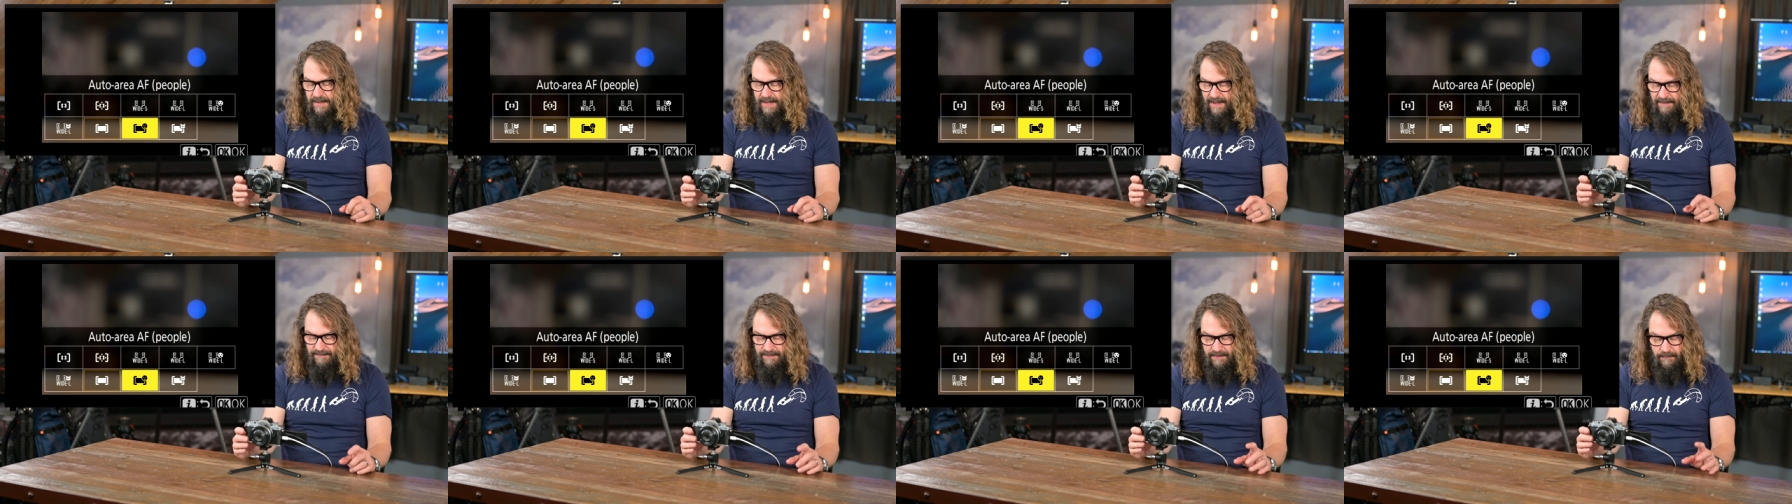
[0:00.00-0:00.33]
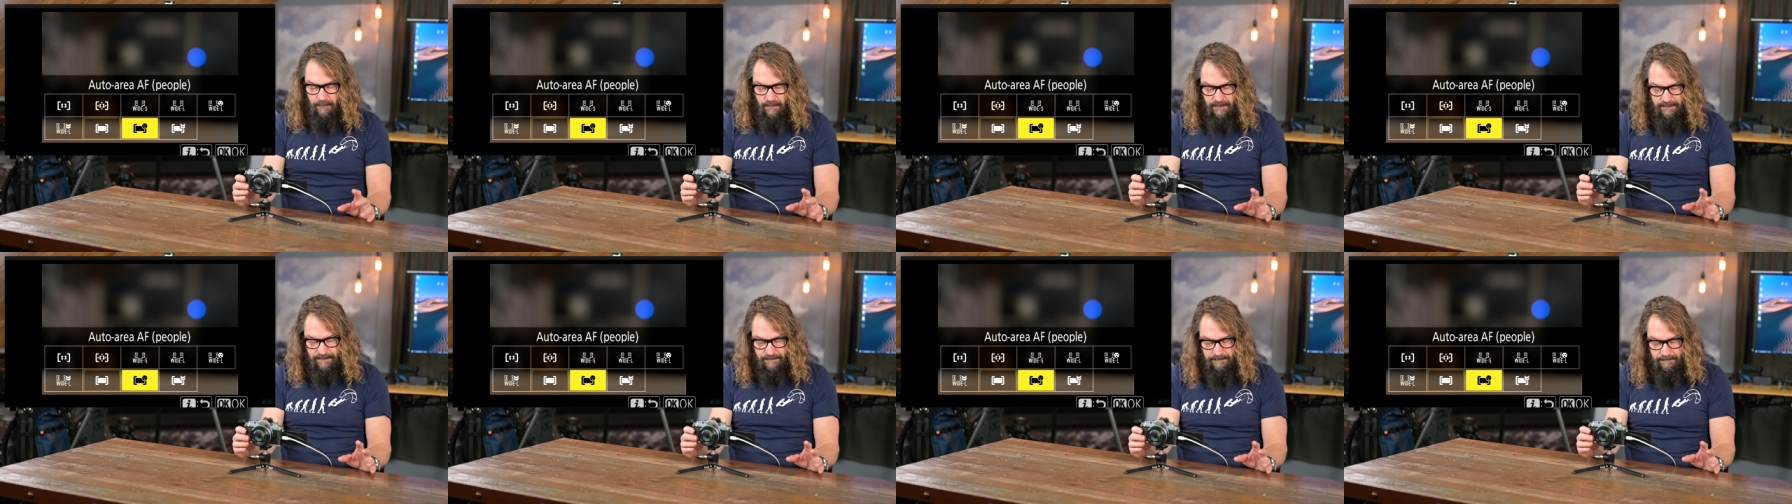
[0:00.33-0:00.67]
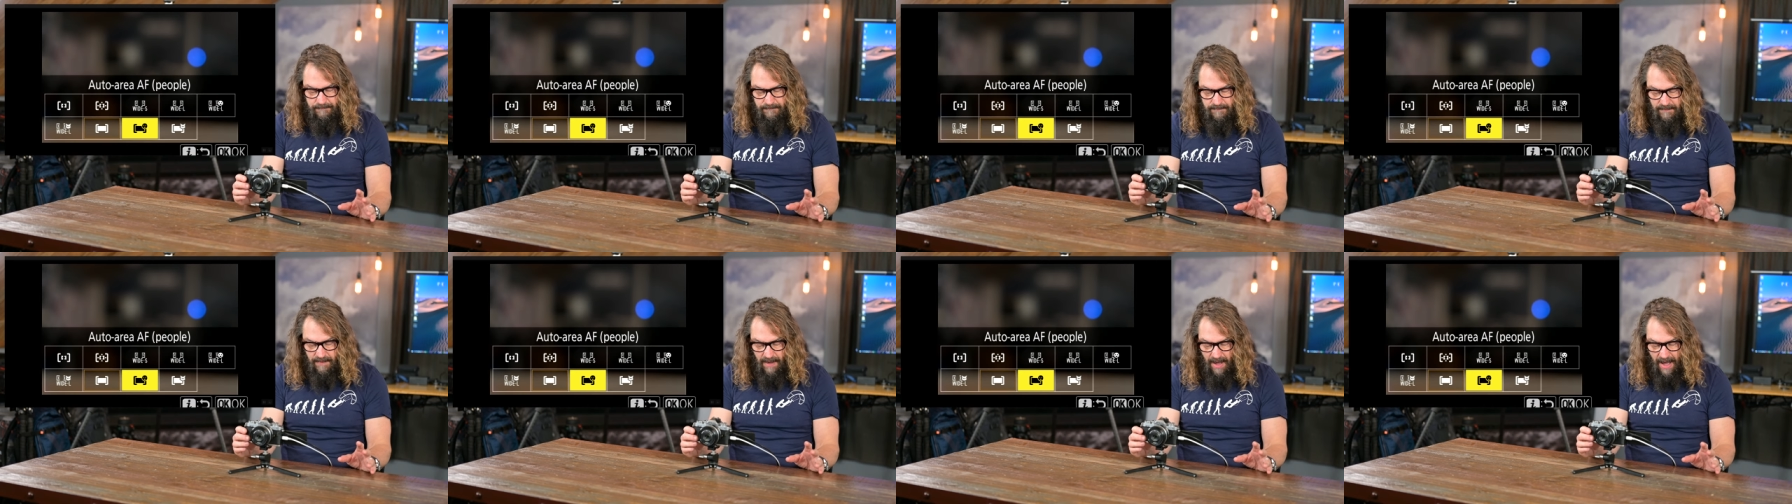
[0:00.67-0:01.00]
you have it with
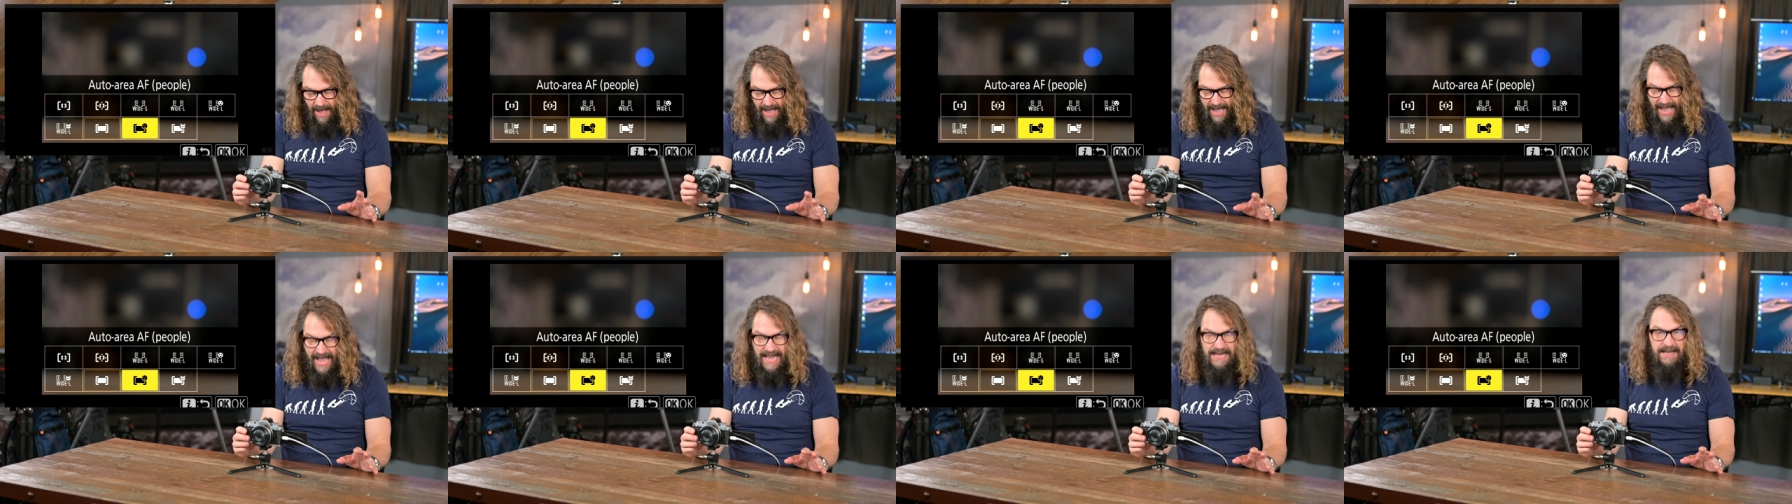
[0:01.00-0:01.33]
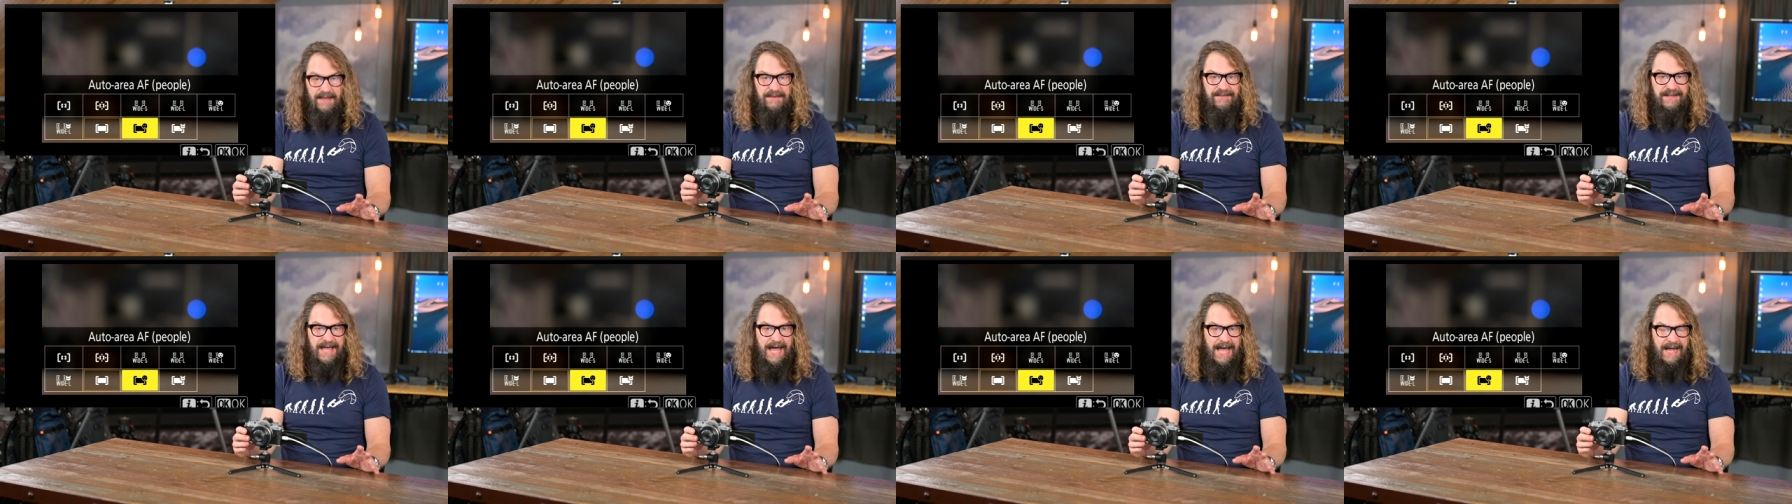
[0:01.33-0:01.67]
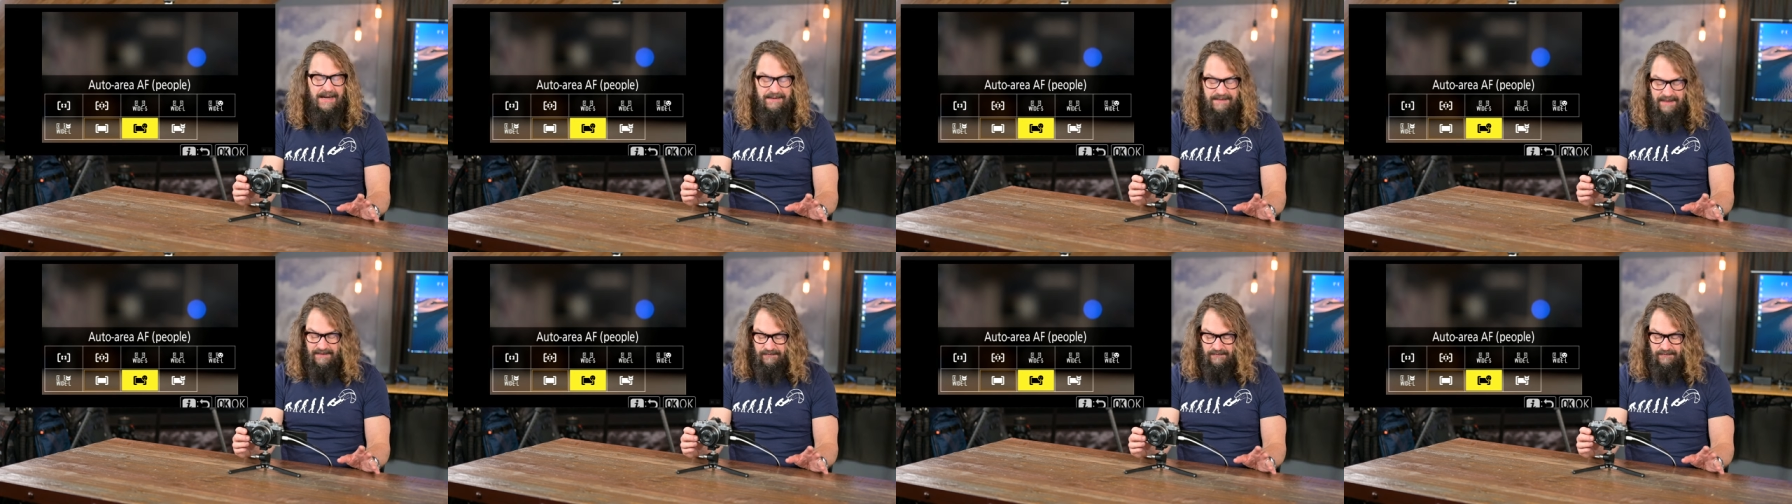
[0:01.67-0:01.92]
eye detect.